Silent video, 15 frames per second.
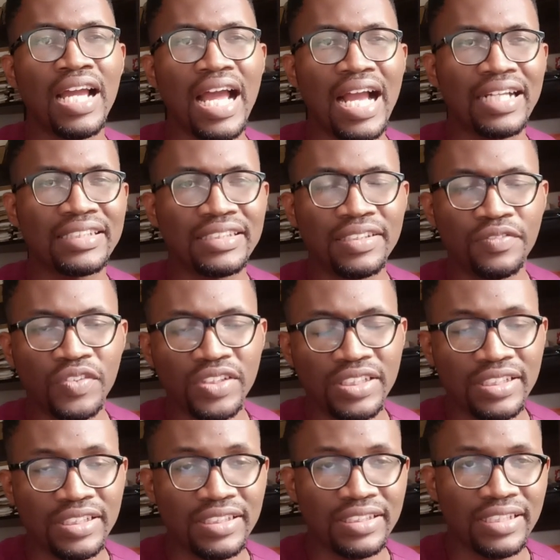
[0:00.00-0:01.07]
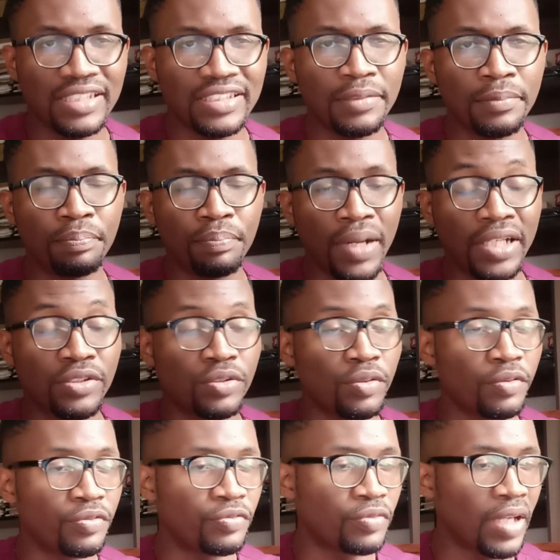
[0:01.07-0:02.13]
activities, certain parts
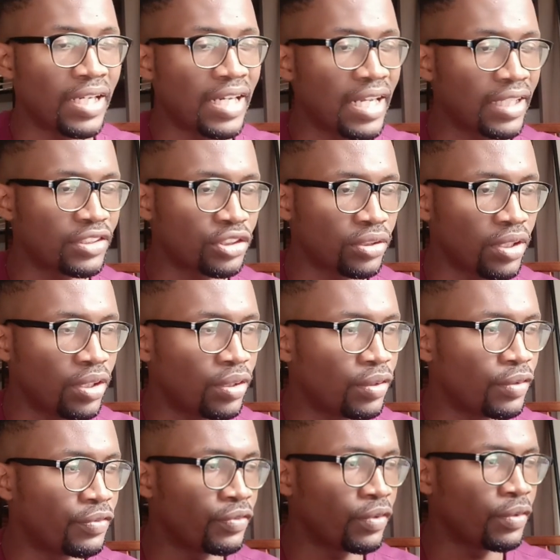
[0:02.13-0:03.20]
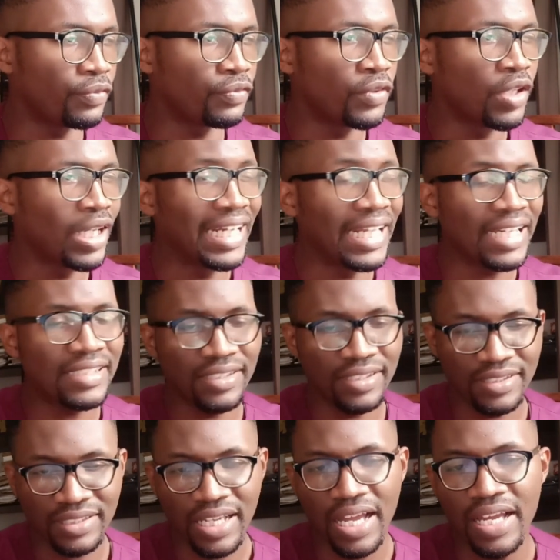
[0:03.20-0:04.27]
of an
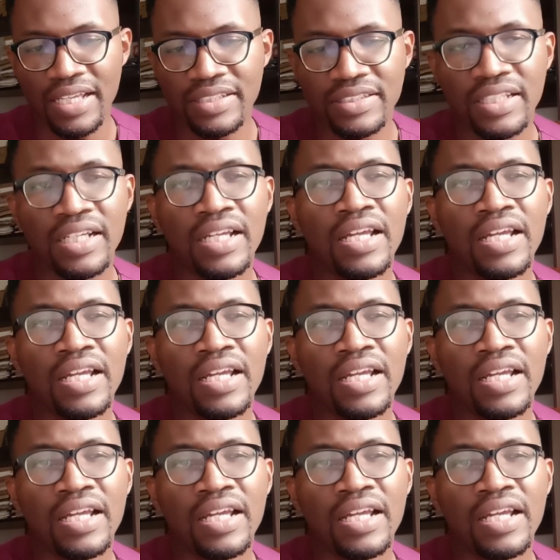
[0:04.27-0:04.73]
exercise